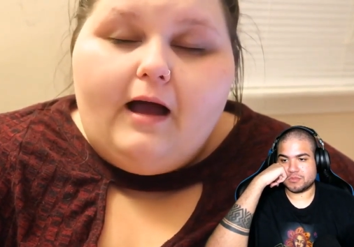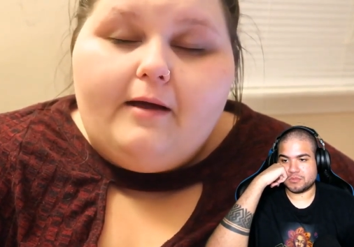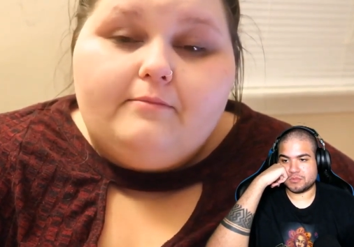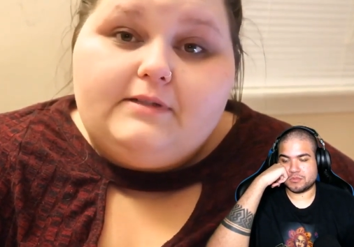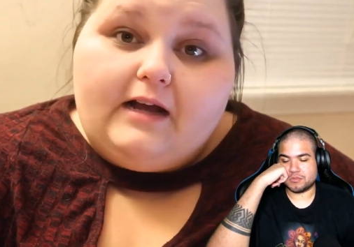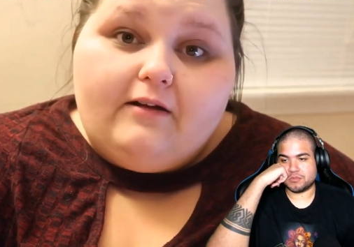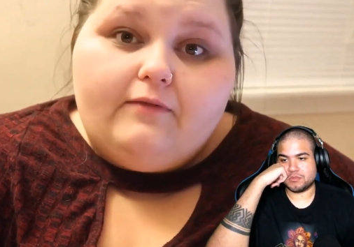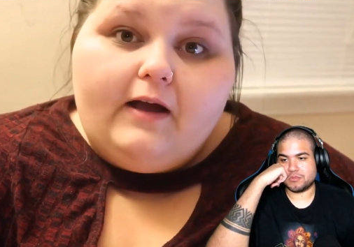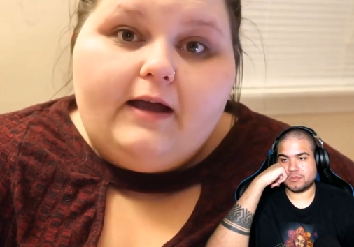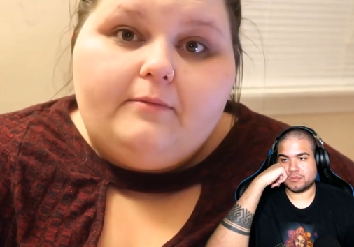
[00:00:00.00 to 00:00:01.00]
Speaker 1: I'm
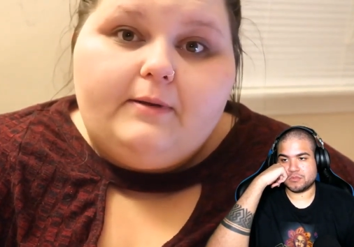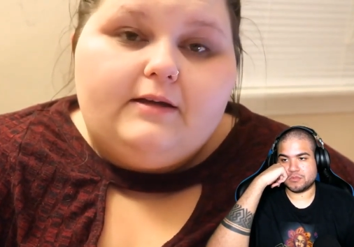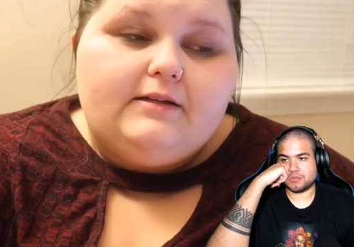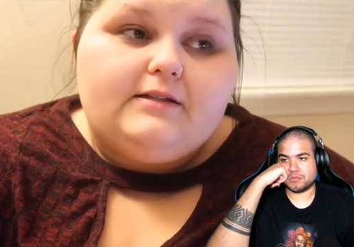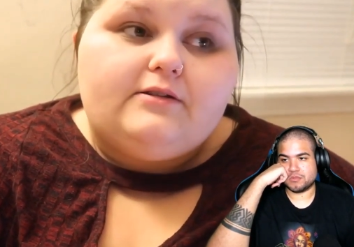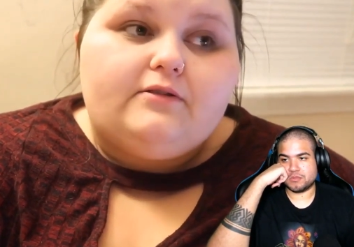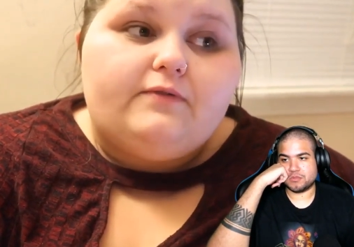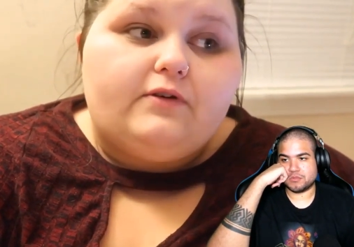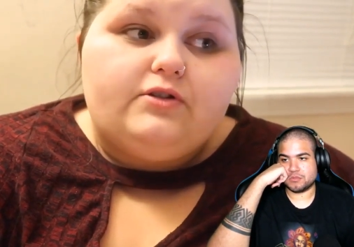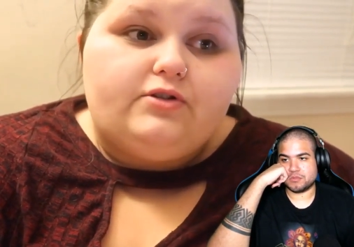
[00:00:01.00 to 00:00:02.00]
terrified because
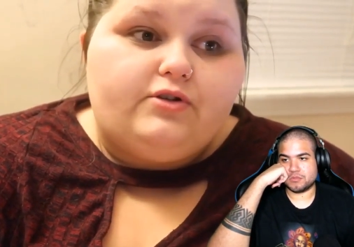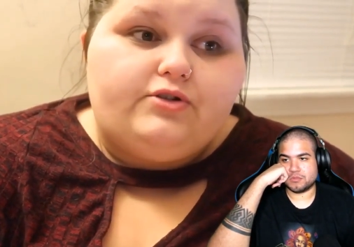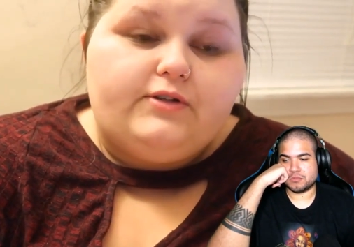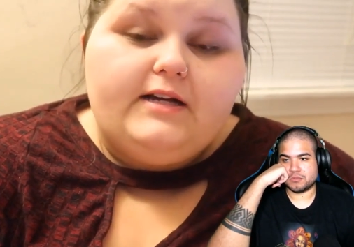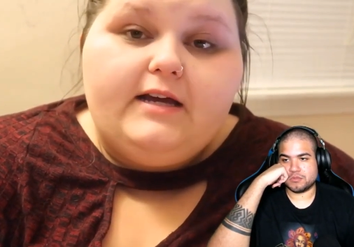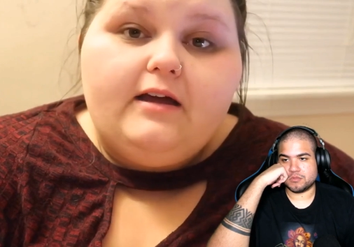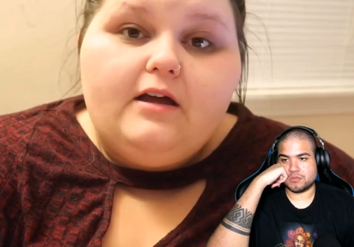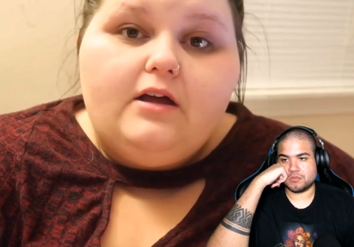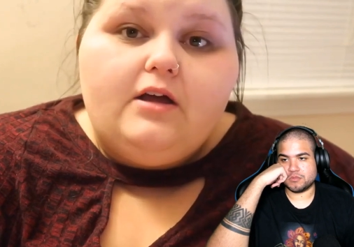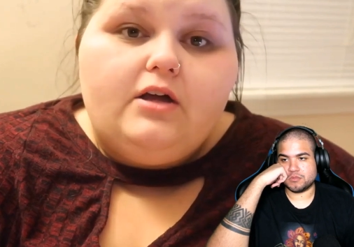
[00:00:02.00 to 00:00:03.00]
her first
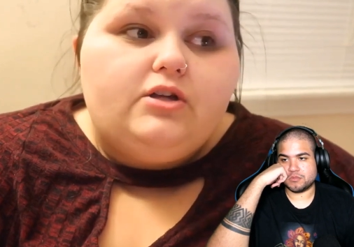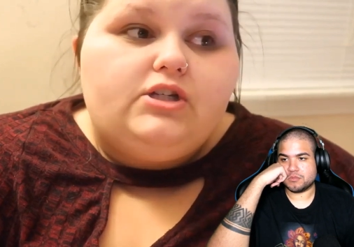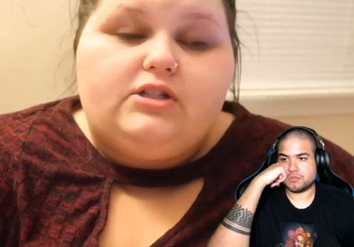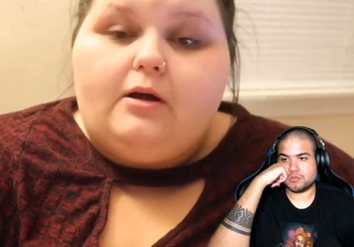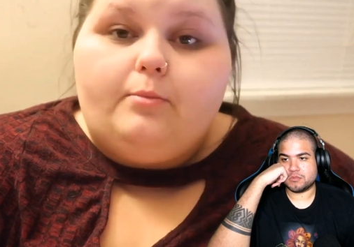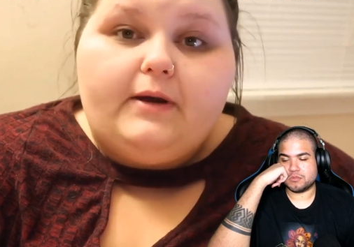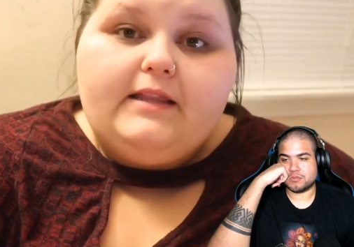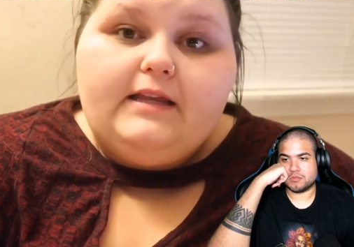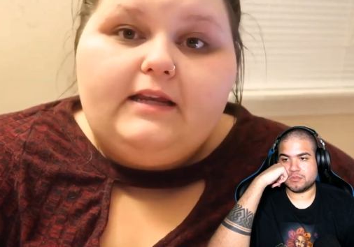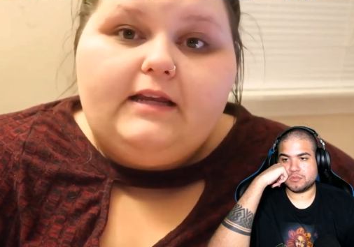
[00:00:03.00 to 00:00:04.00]
surgery, she stopped
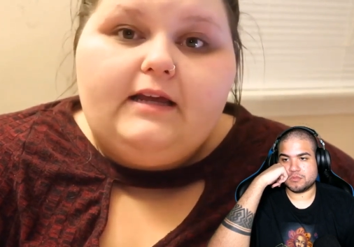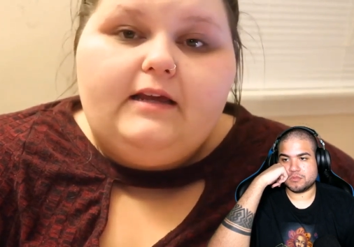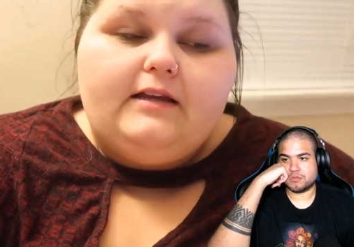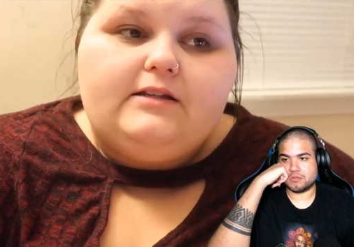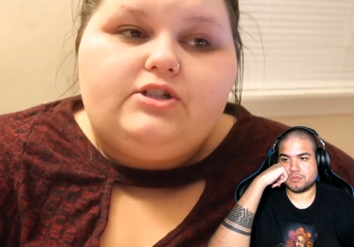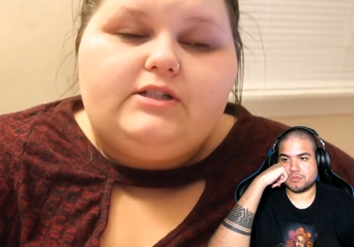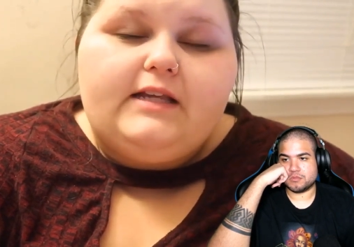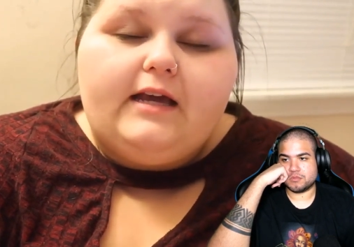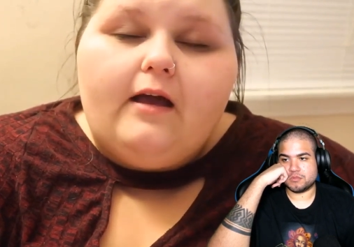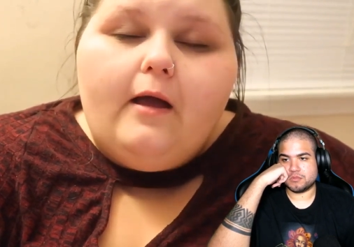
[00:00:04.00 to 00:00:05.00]
breathing in it. And it's
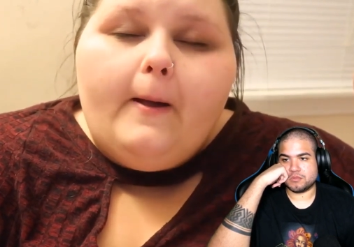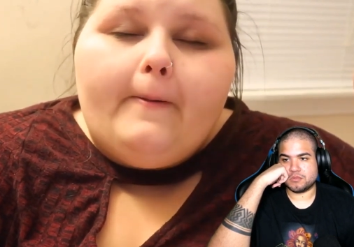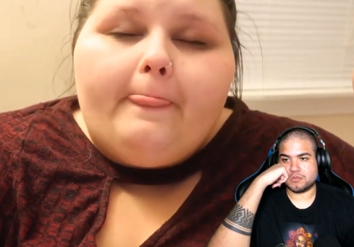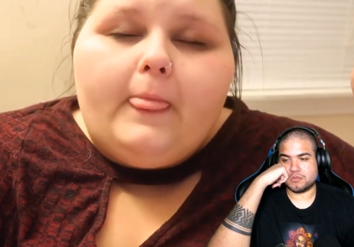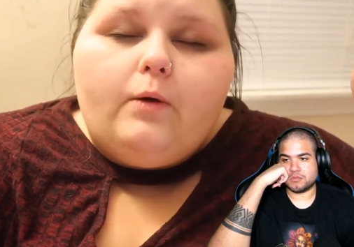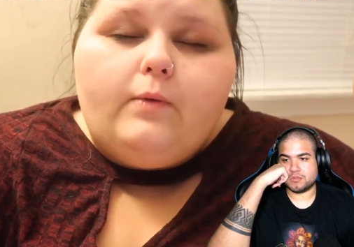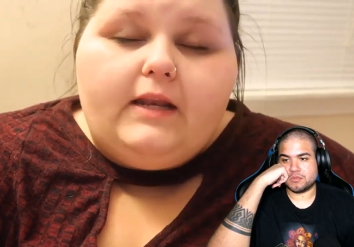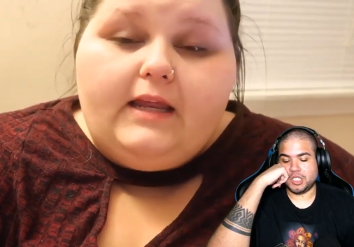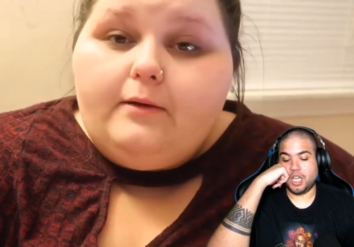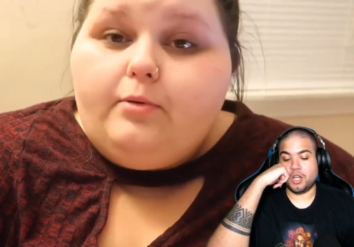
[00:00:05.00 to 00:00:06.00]
just like,
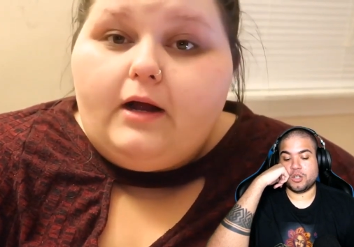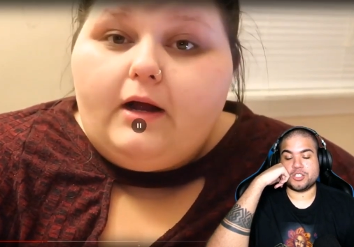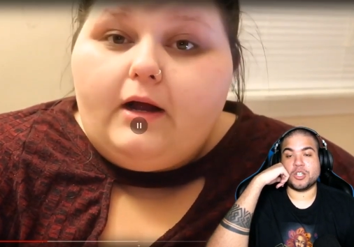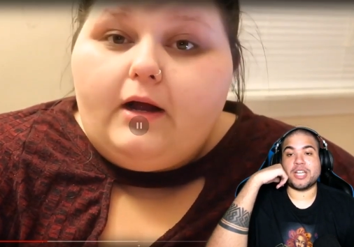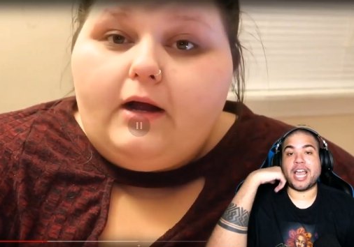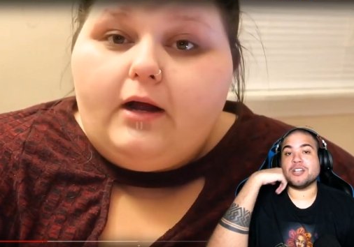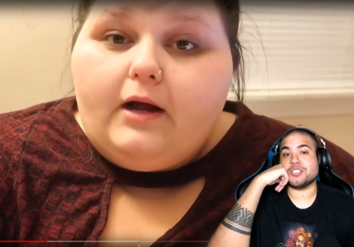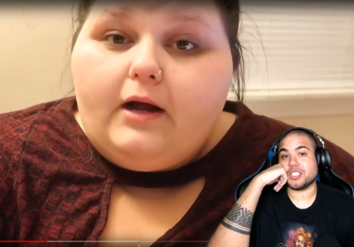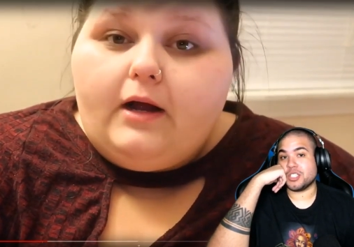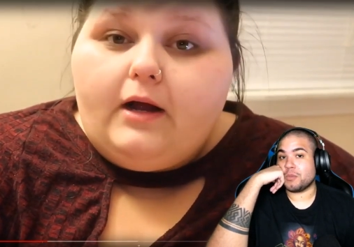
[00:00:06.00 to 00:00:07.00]
We
Speaker 2: need. Oh, so now
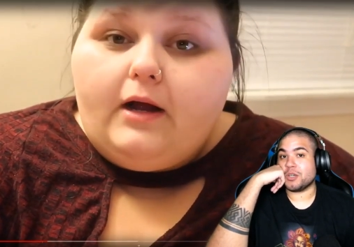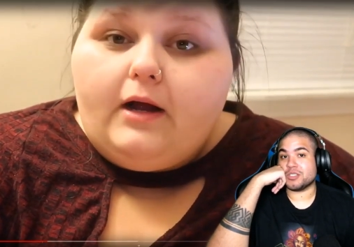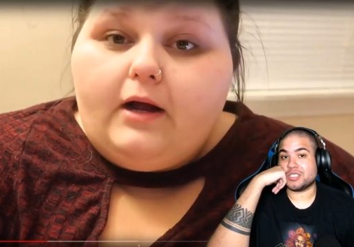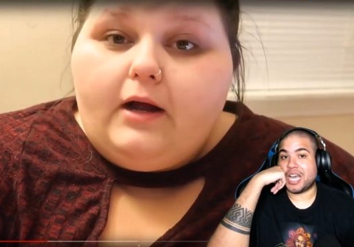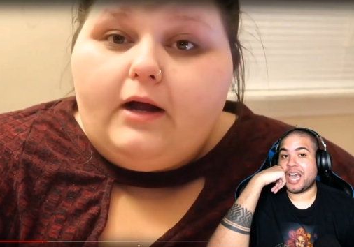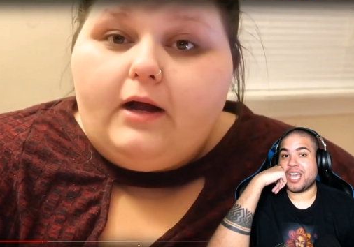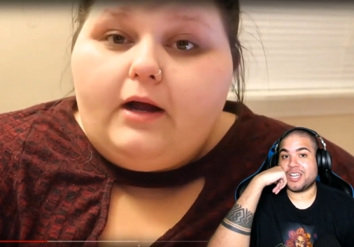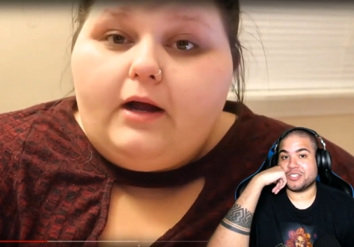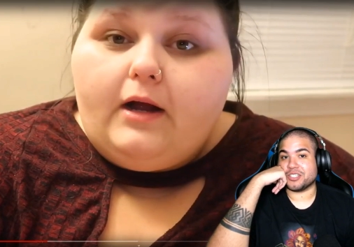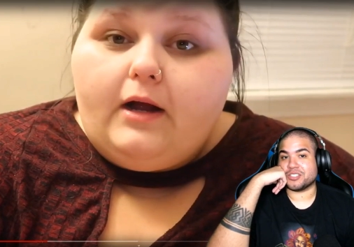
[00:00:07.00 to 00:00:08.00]
she almost died
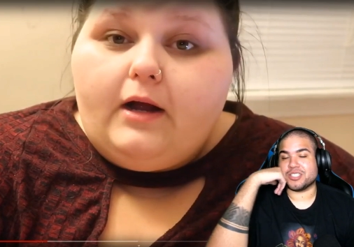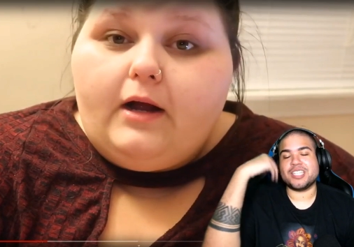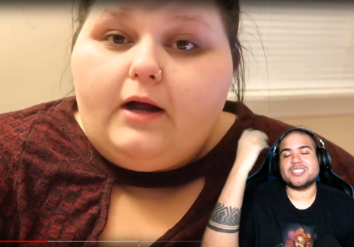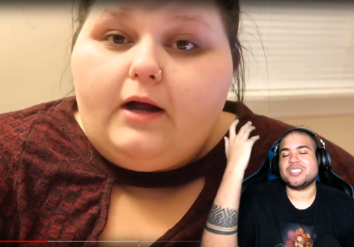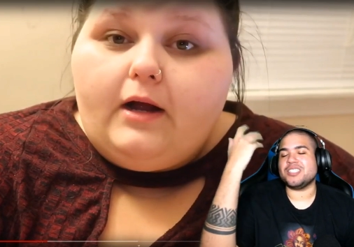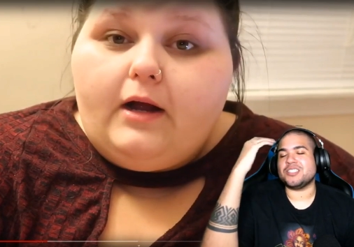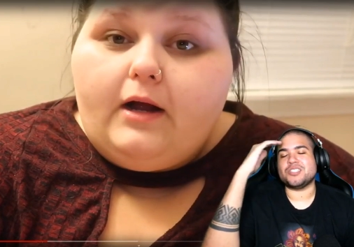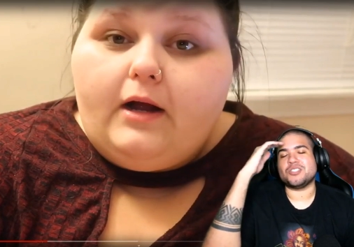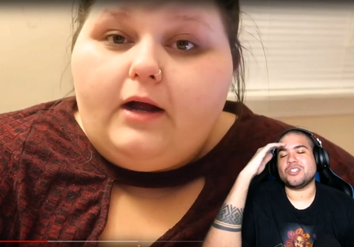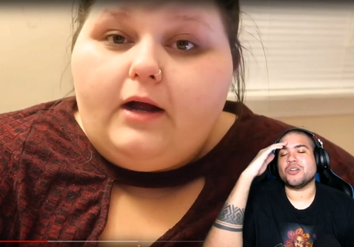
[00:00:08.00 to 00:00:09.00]
during. It's this is
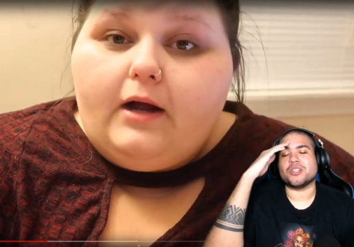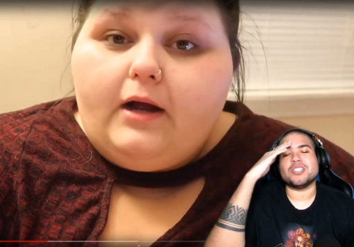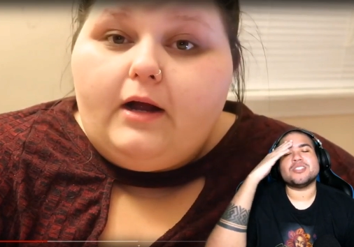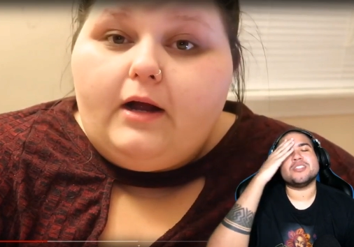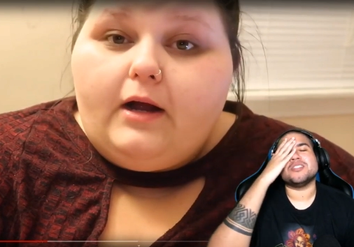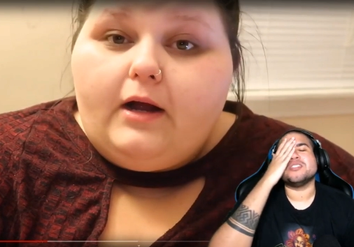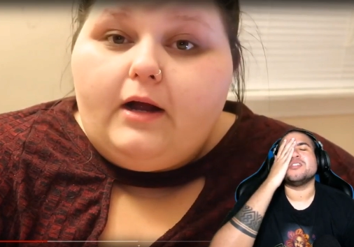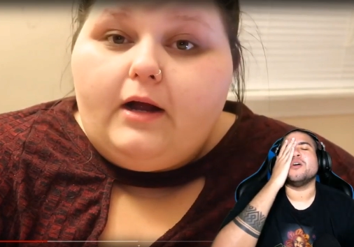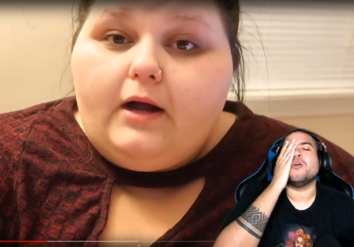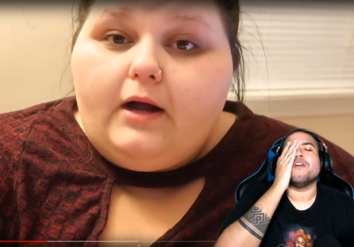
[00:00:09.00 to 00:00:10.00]
so this is
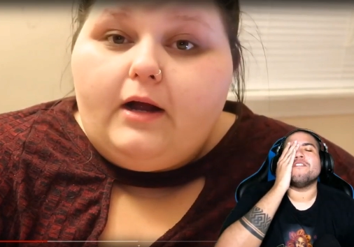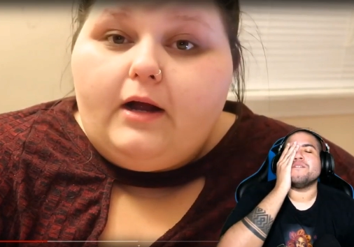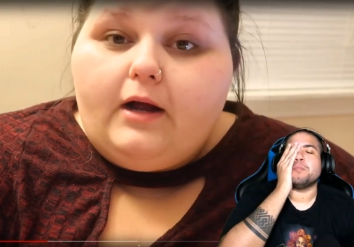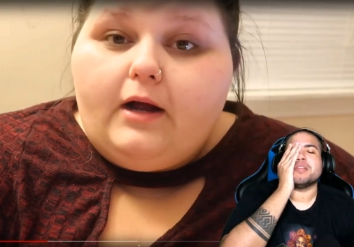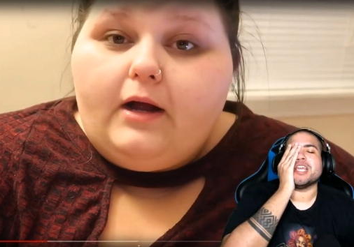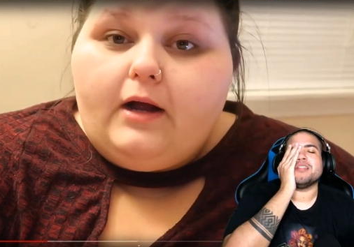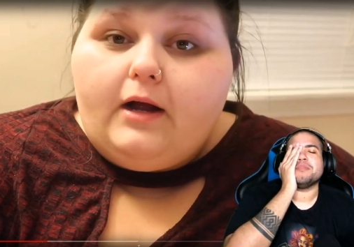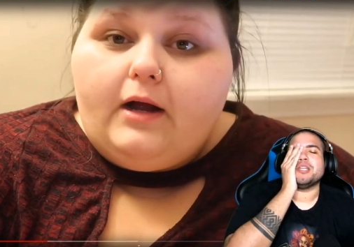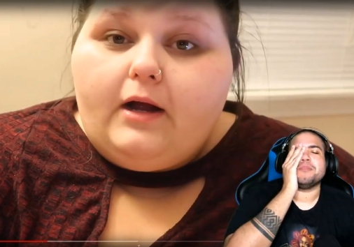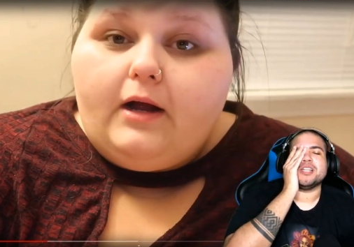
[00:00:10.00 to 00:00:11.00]
so blatant
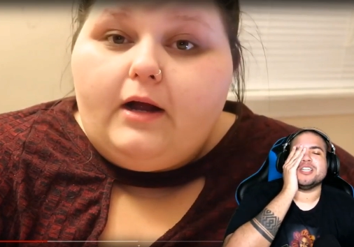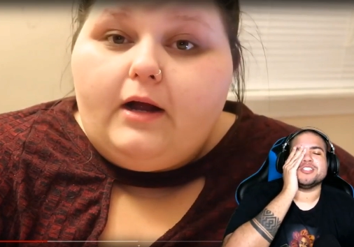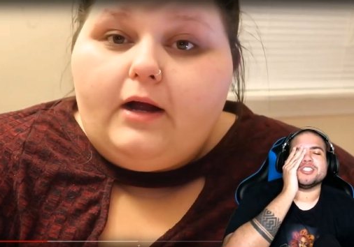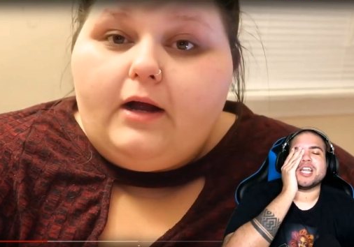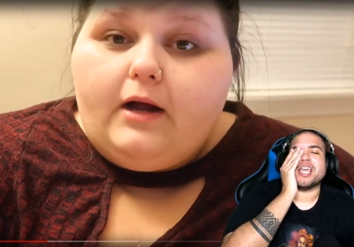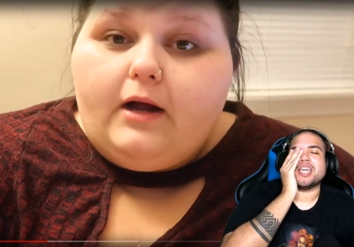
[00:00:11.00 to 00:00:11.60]
manipulation. I